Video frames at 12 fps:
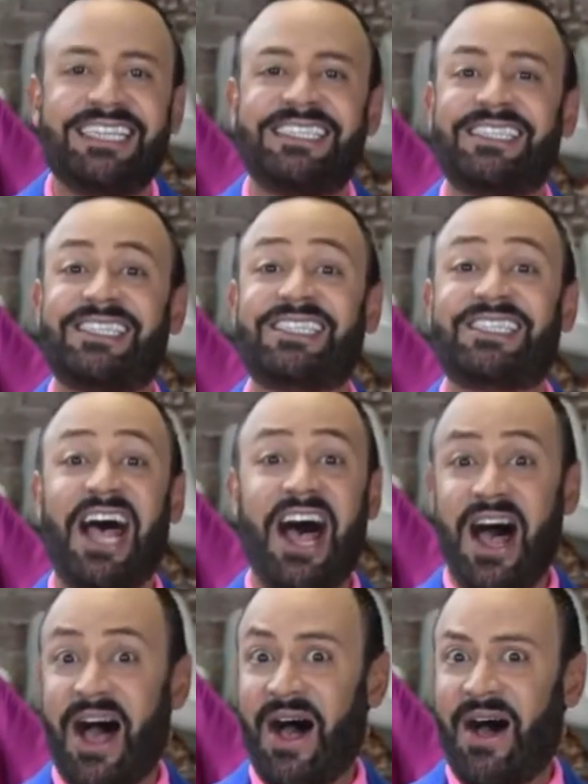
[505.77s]

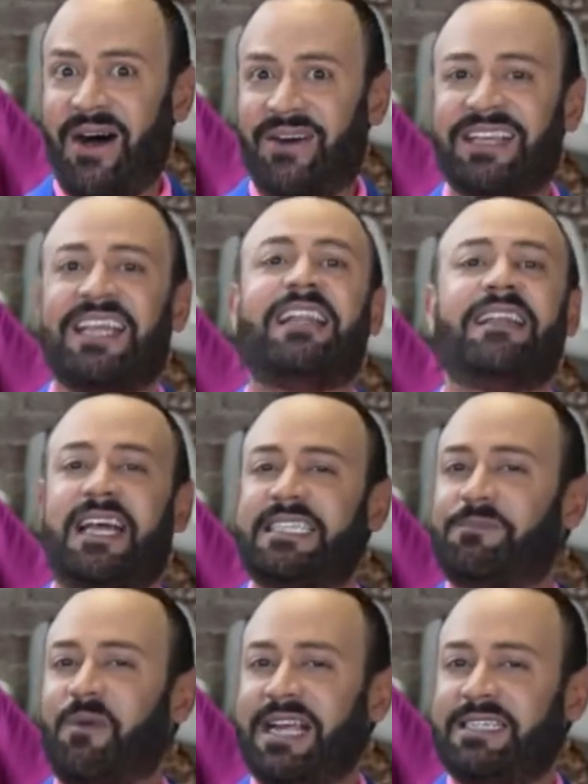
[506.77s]
So
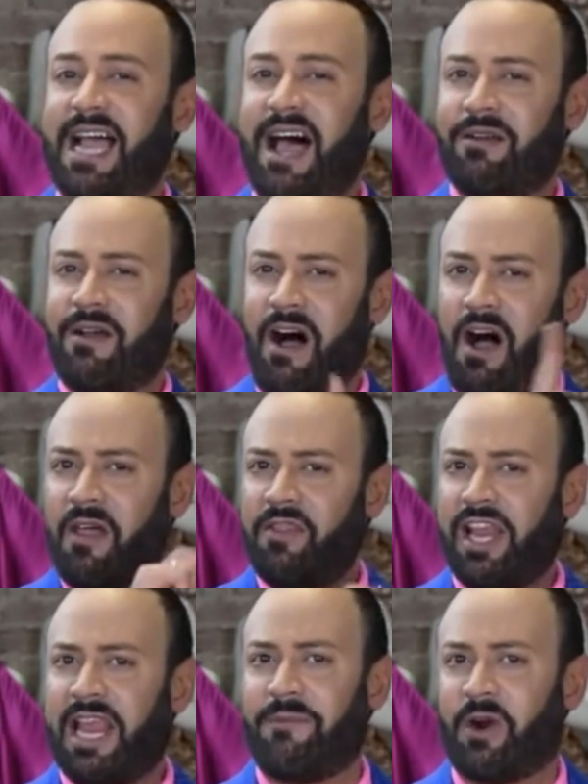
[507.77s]
let's break down all the
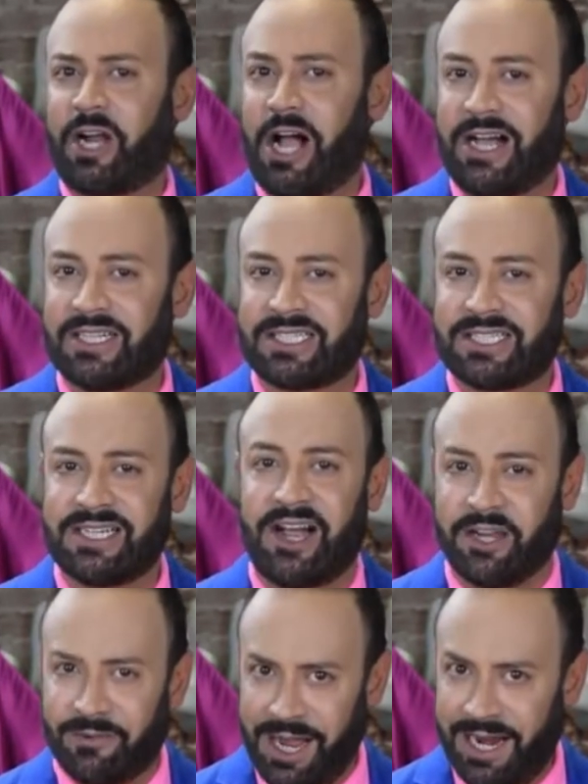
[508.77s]
labor costs.
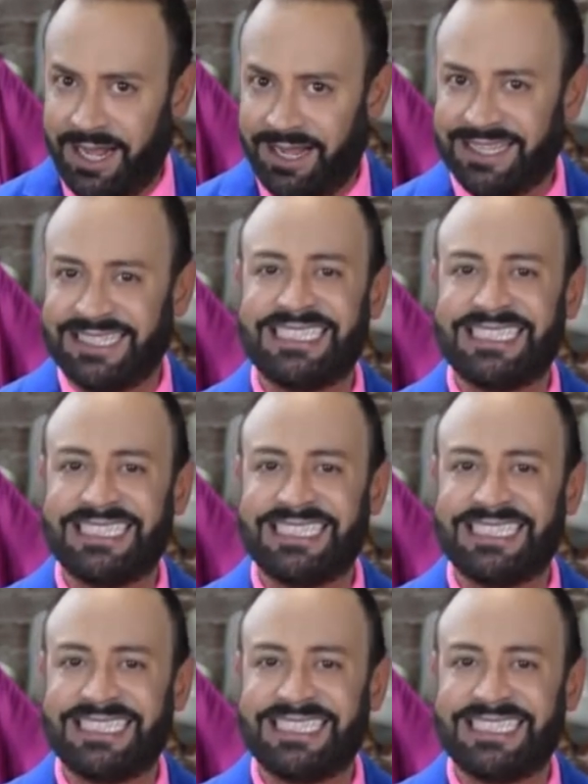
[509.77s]
Are you ready?